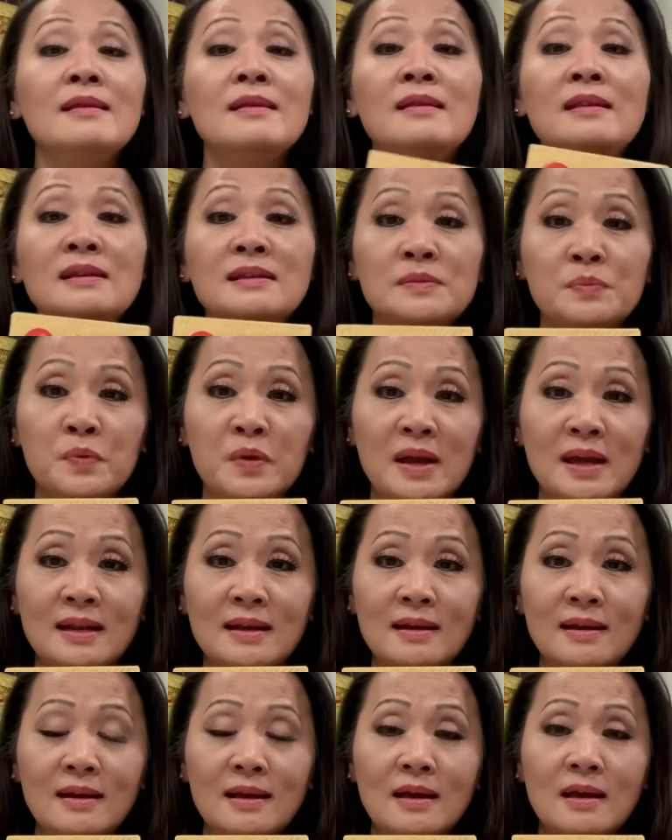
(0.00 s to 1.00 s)
this brand.
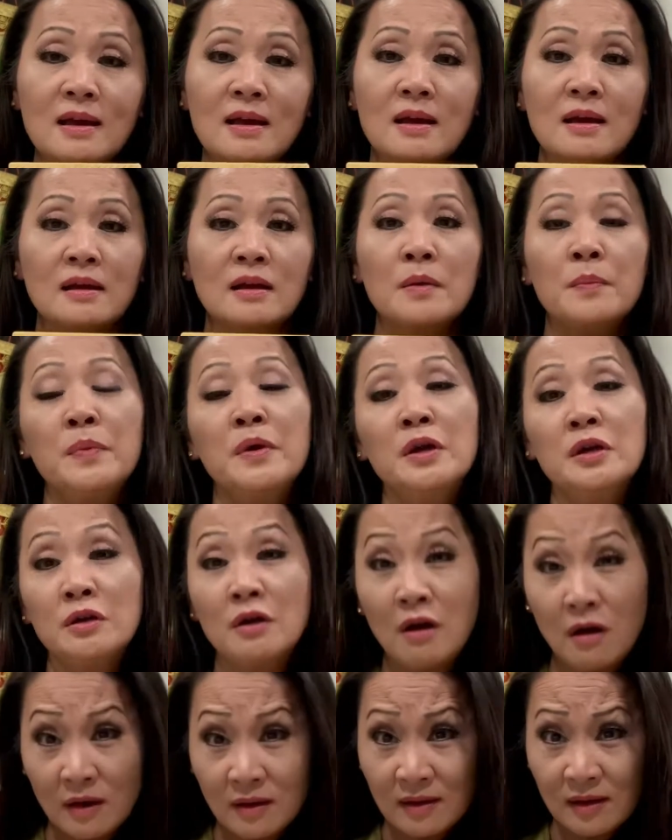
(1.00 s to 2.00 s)
Compared
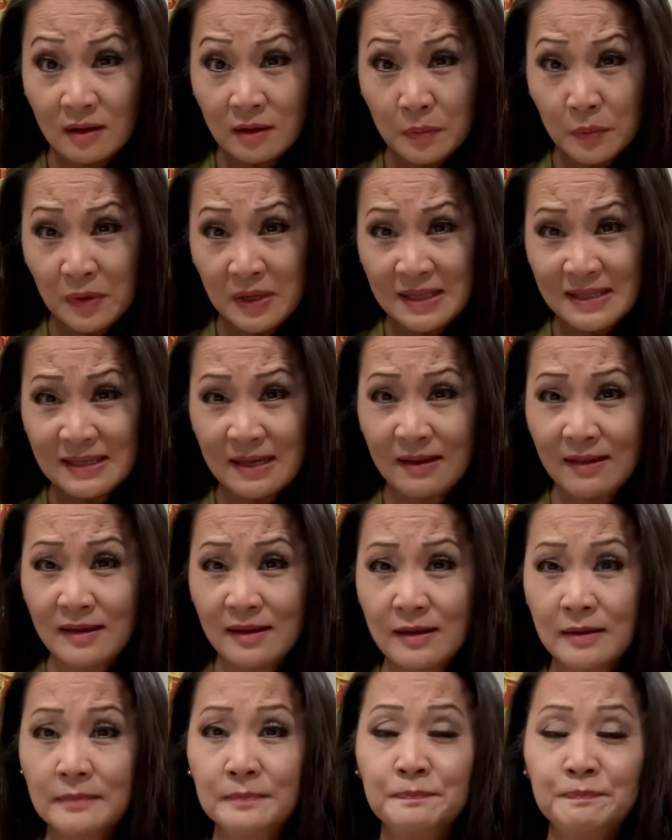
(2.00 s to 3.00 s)
to all the other brands out
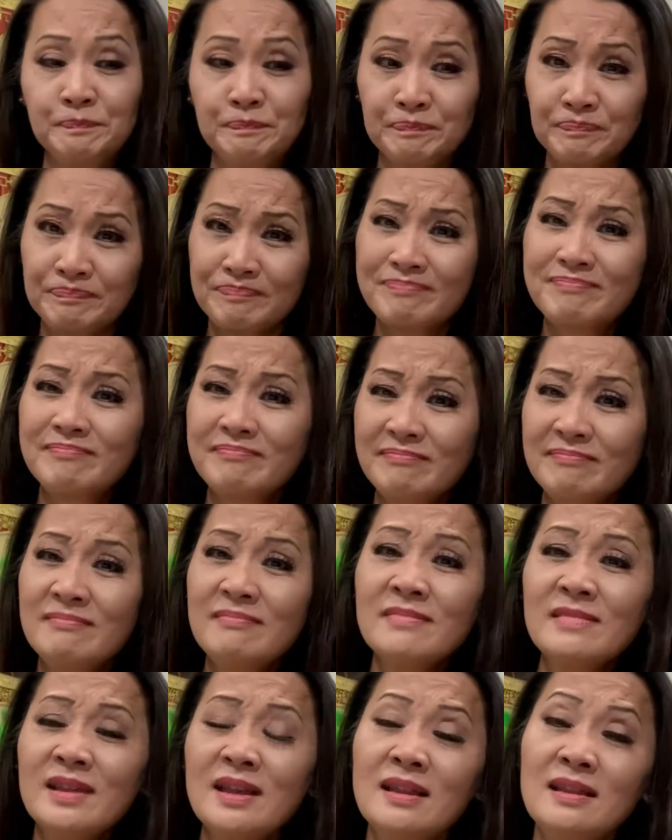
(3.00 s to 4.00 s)
there,
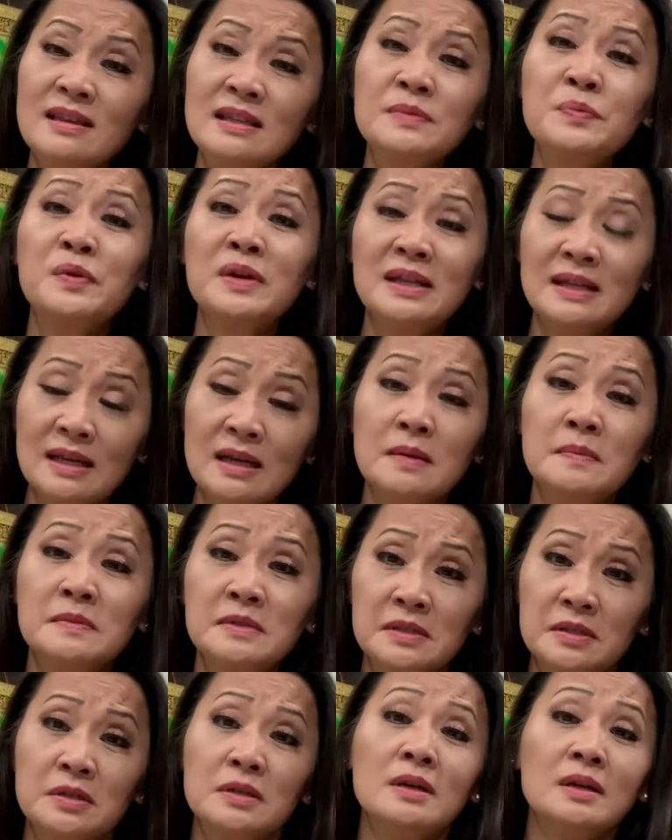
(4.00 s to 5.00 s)
this brand
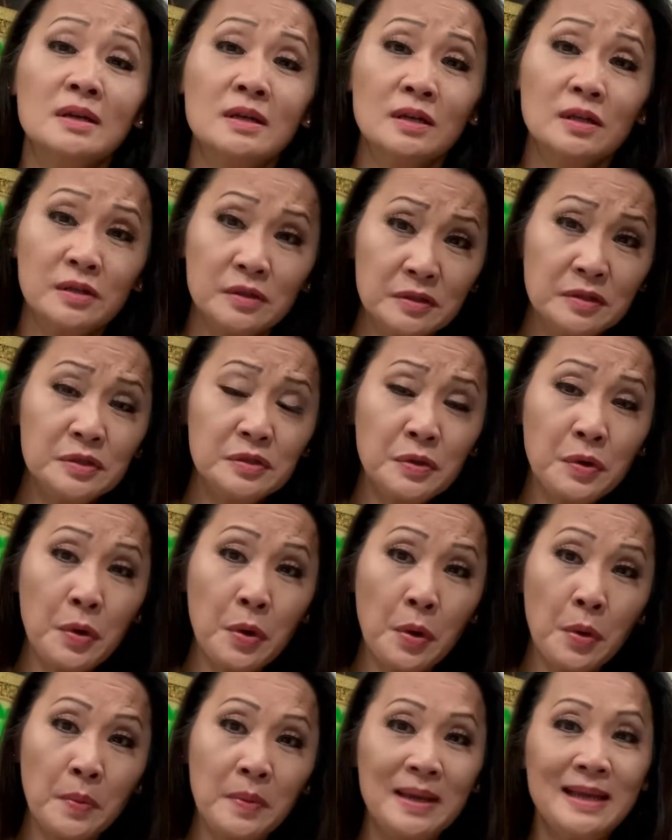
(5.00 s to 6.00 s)
comes close to
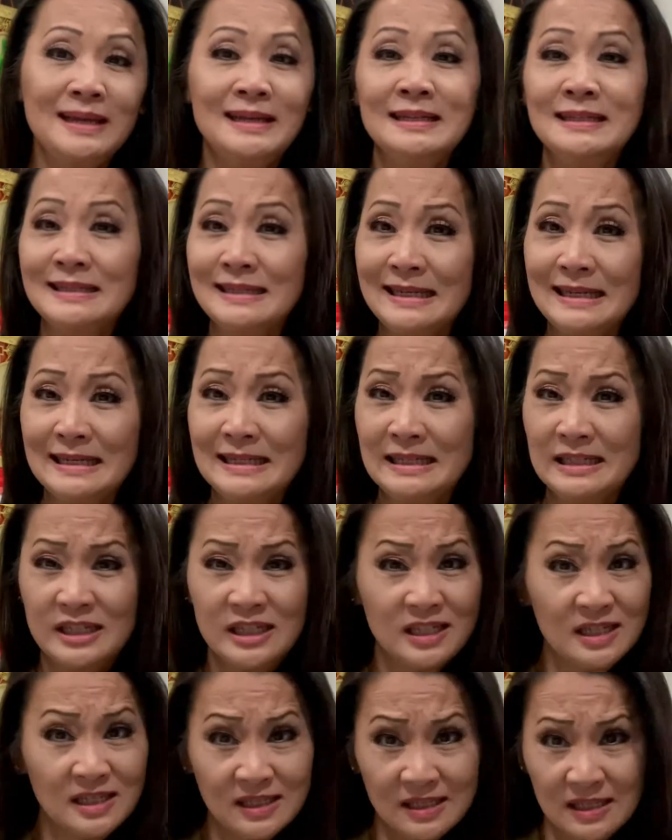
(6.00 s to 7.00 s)
home and it tastes
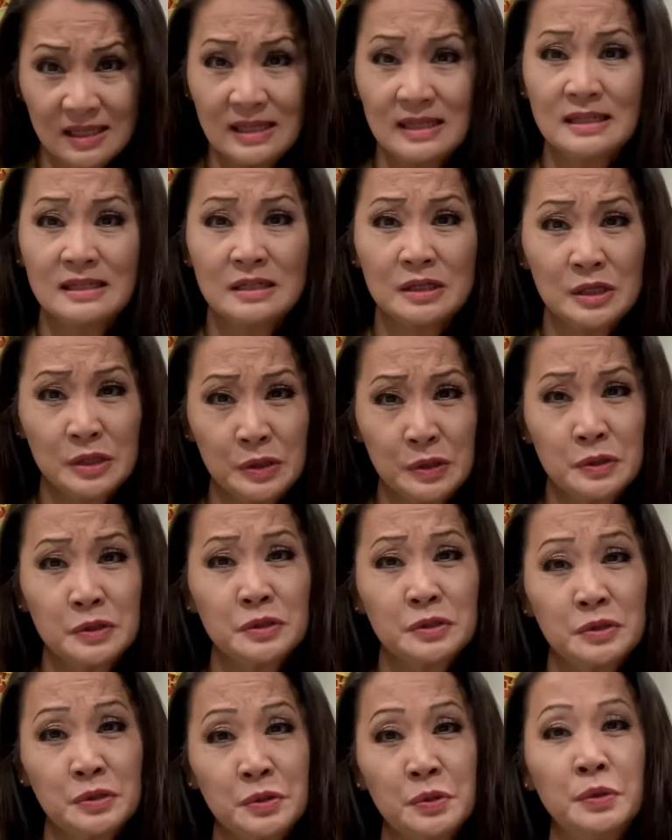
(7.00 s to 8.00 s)
just as close
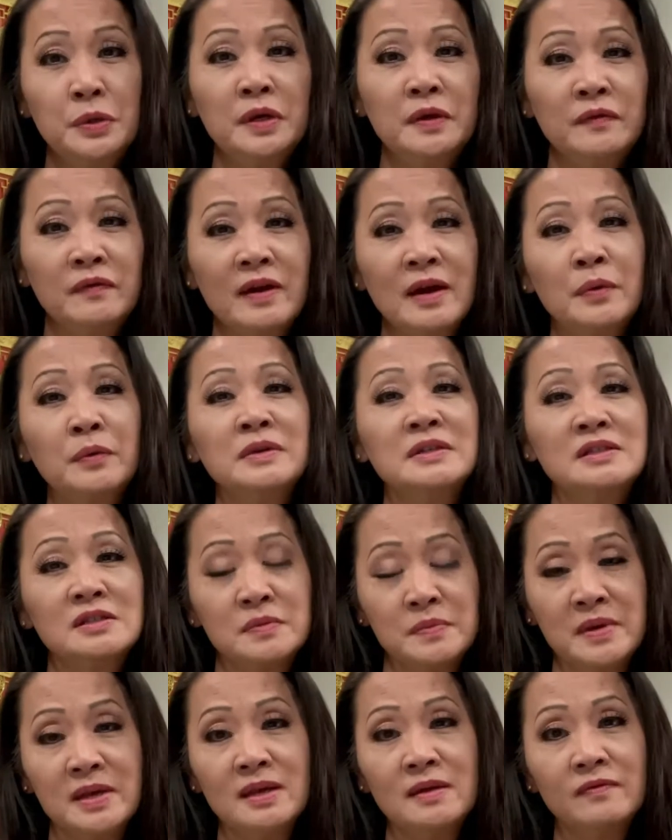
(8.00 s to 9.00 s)
to if I was
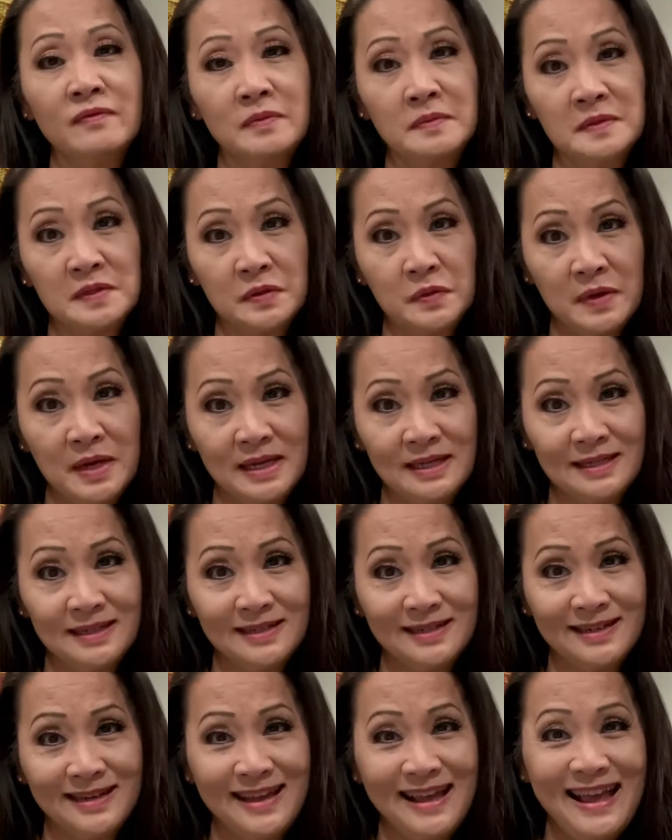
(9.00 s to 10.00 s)
to make it from scratch.
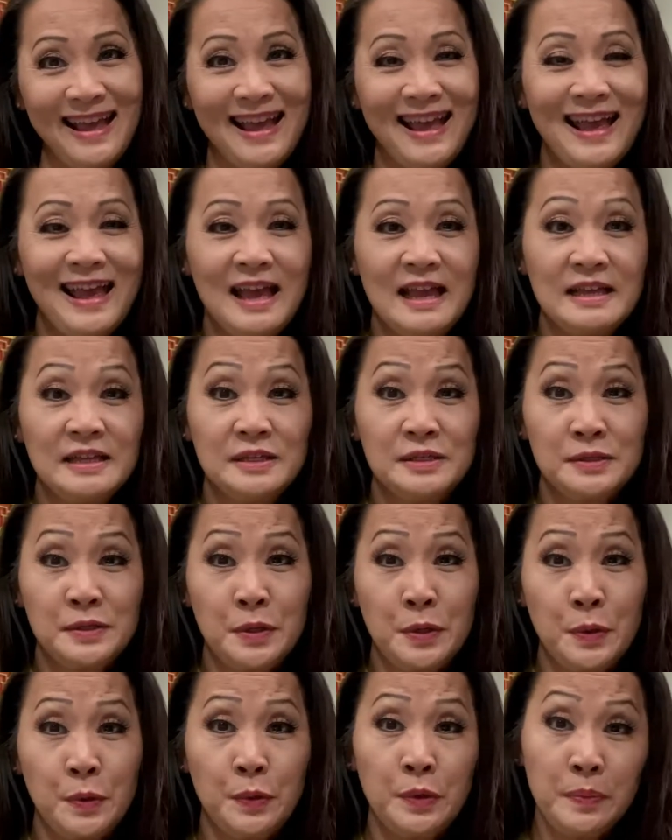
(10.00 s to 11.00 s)
So
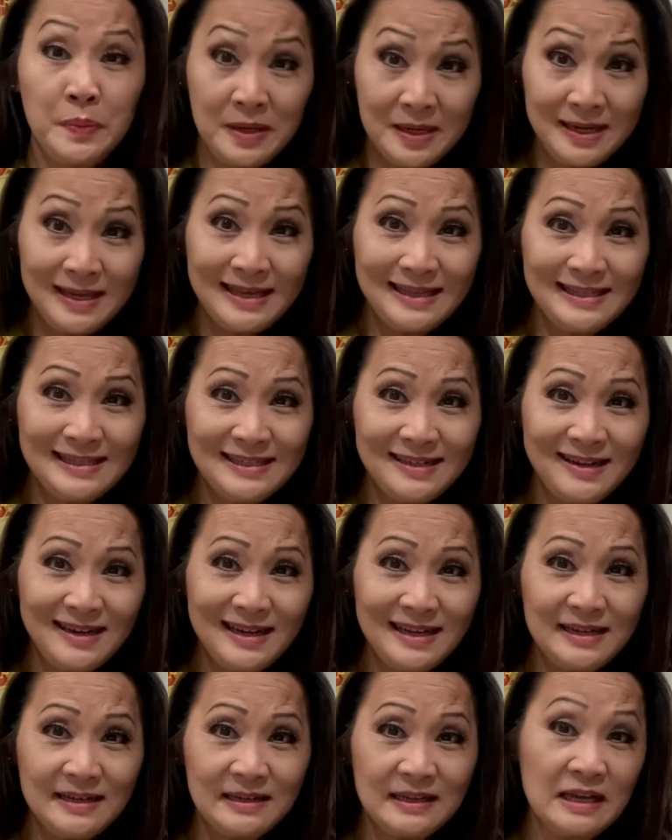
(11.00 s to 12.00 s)
we better get
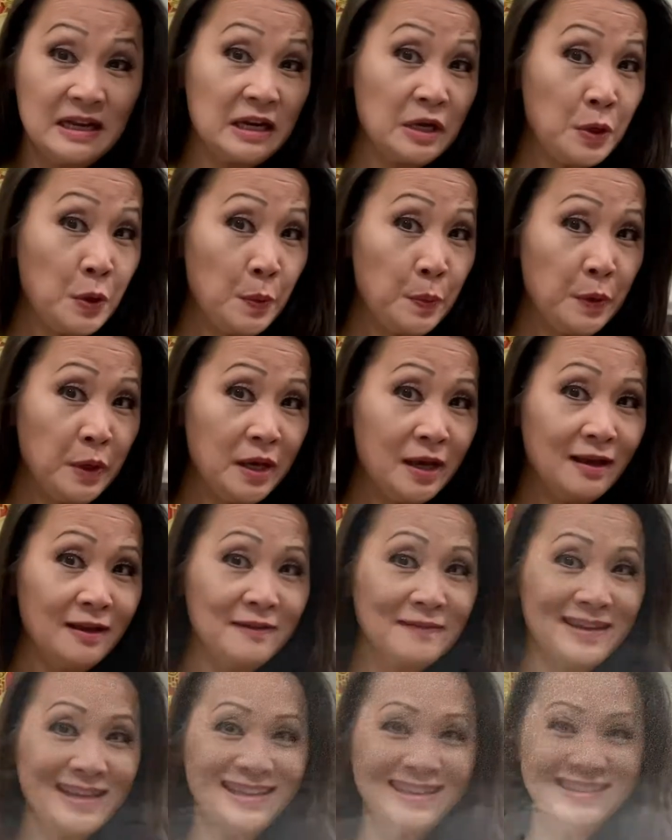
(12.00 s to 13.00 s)
started, and I hope you're
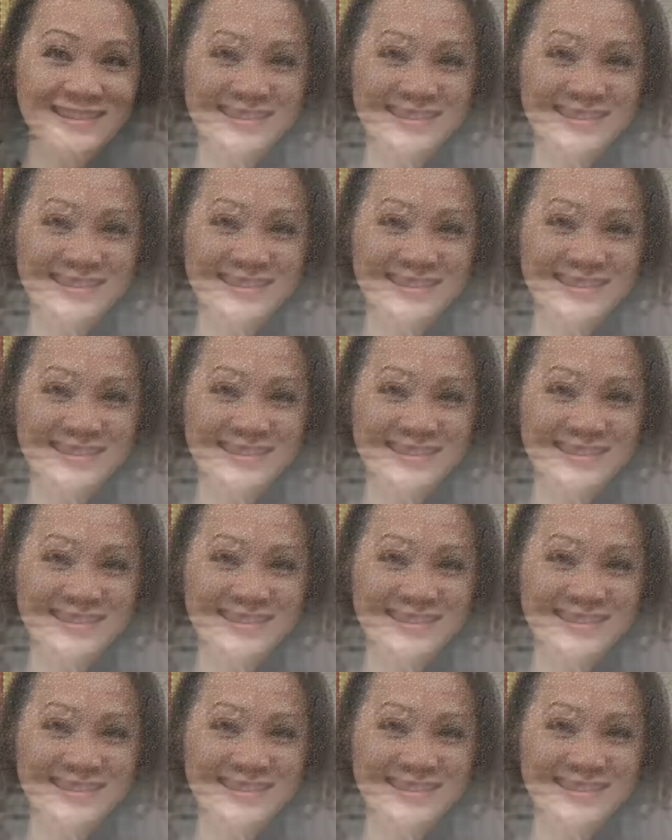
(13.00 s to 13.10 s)
hungry.